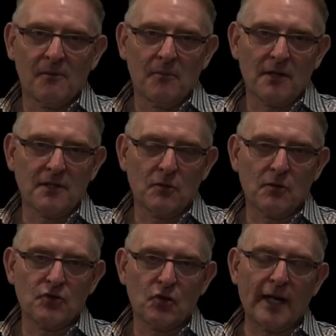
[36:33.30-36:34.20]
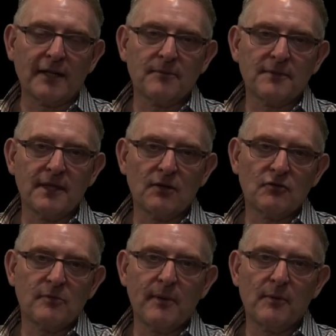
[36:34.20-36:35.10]
Martin North, John Adams, and
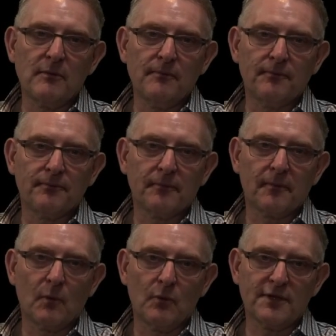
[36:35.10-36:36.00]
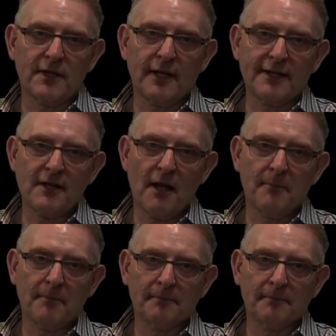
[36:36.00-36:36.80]
interested People. We'll see you next time.